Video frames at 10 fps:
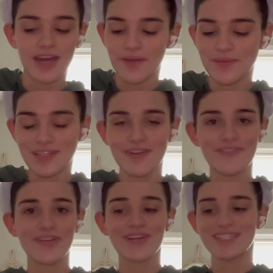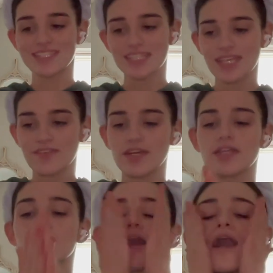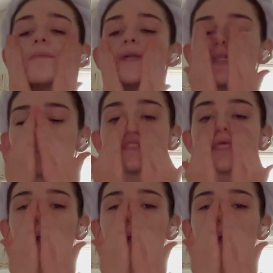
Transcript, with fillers: I would love for you guys to leave it in the comments.